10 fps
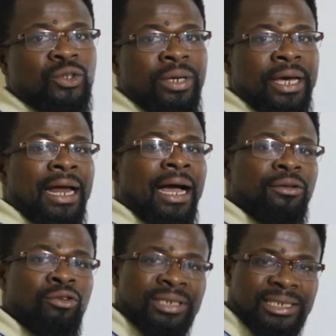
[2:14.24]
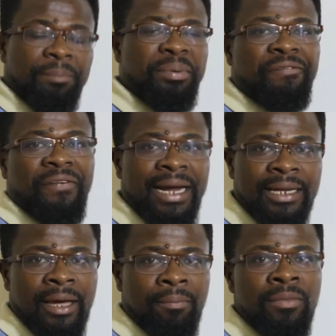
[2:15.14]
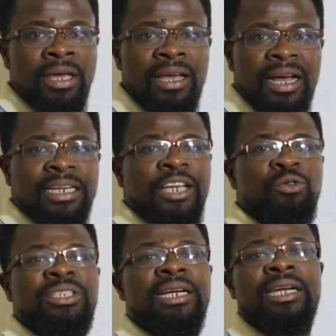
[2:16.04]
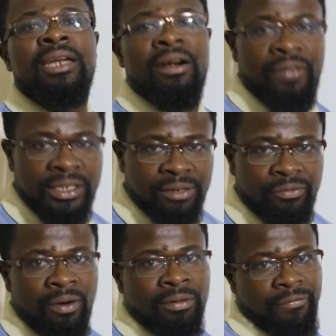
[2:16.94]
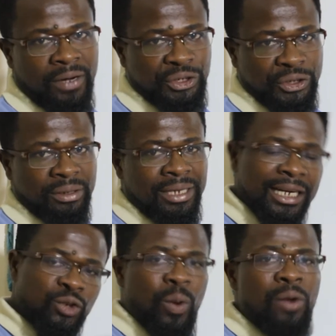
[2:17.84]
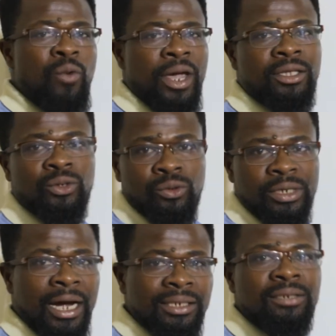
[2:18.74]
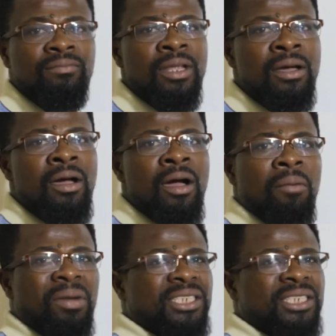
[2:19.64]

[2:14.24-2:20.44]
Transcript: together, you simplify them, and then you take the derivative of the function. That is one way to do that, but